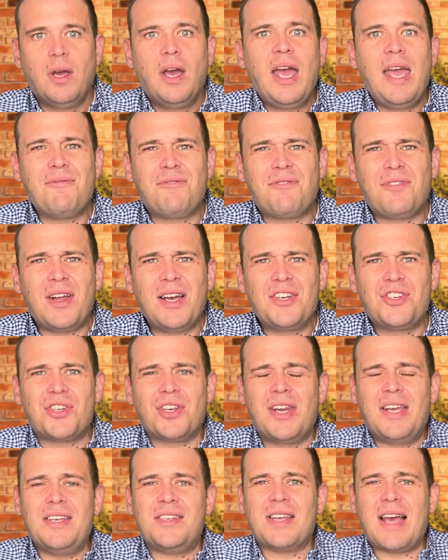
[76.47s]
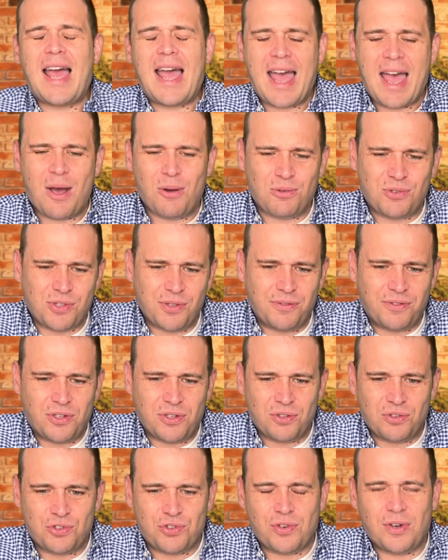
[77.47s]
Inflation is out of
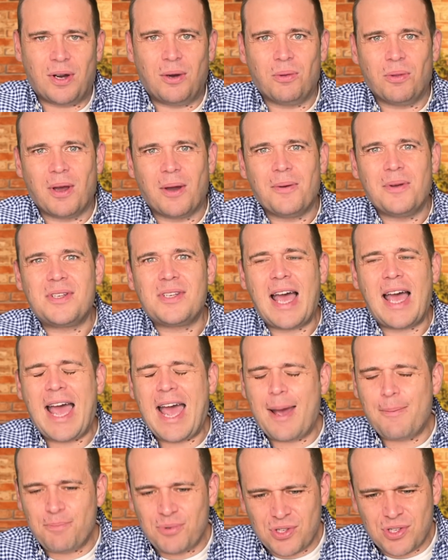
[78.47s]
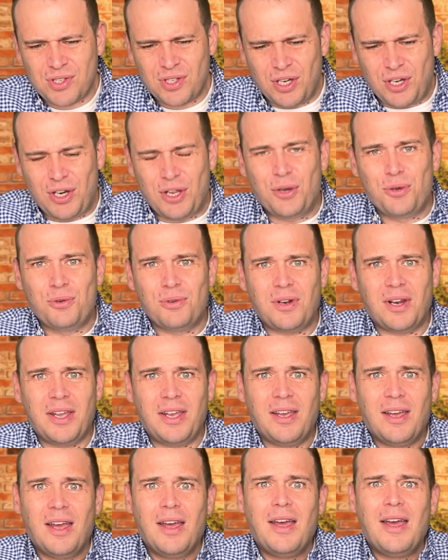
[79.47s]
control, though. It's
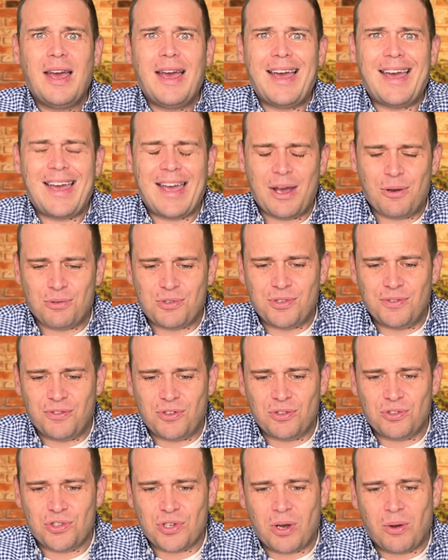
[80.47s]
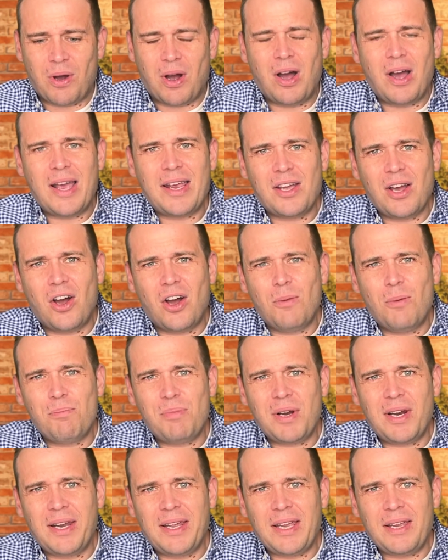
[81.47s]
absolutely out of control. I can't
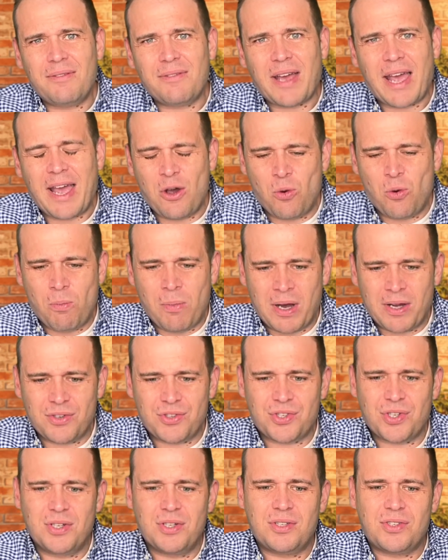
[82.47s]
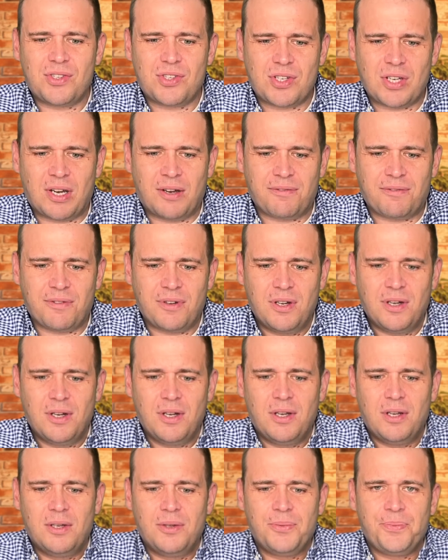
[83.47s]
believe how much stuff
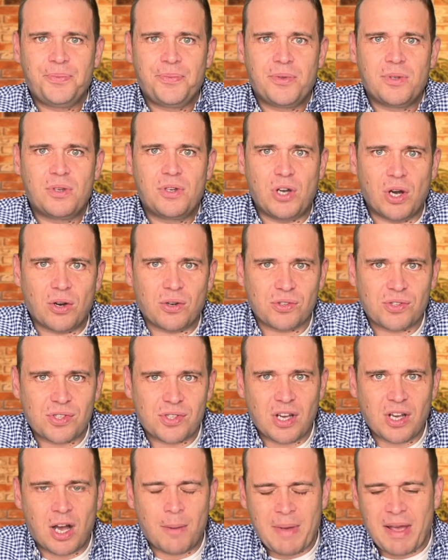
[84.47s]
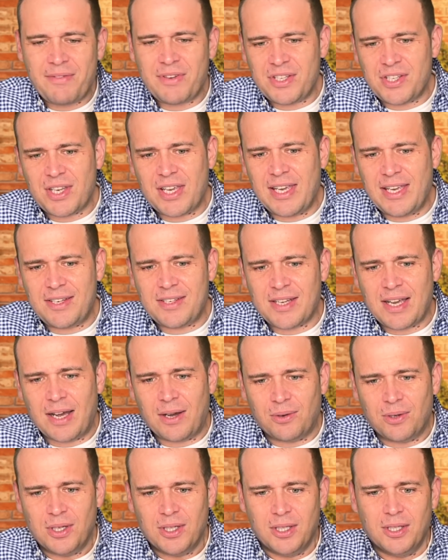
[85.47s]
costs. I'm having to kit
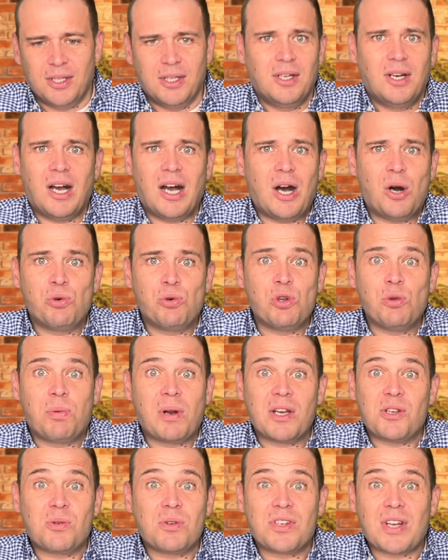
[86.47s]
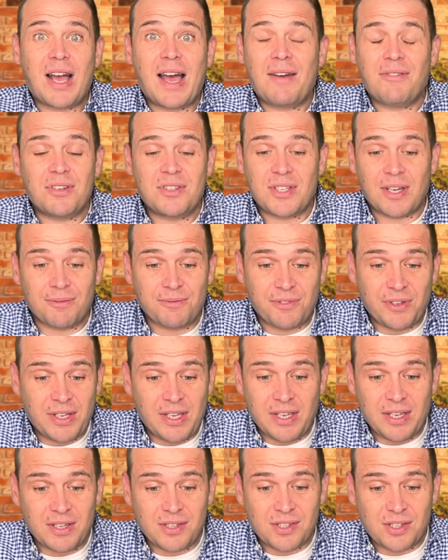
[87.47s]
out a whole new place, which I haven't done for
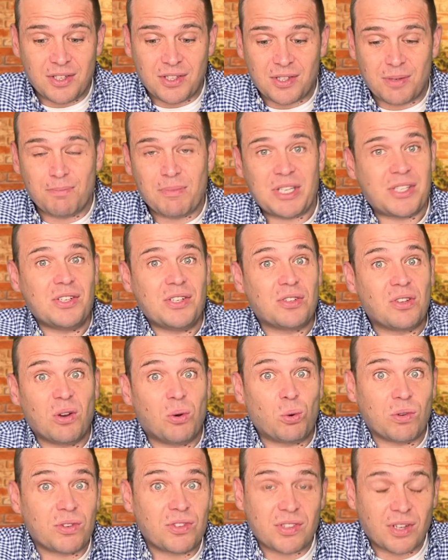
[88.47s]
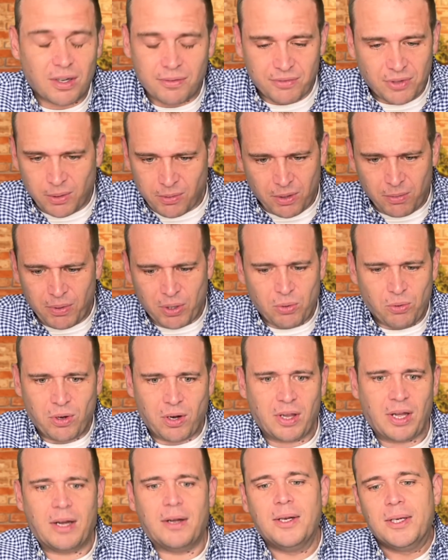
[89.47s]
years because the missus got all the stuff. Don't worry about all
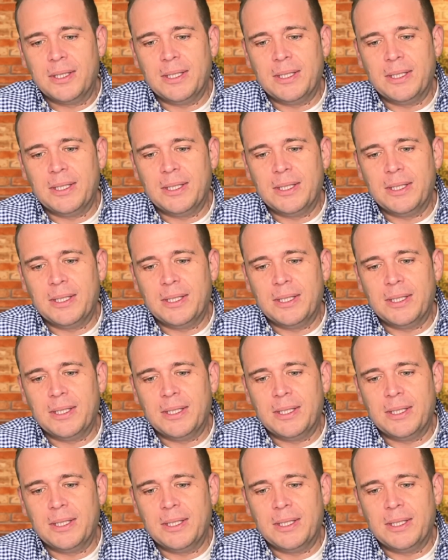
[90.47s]
of that.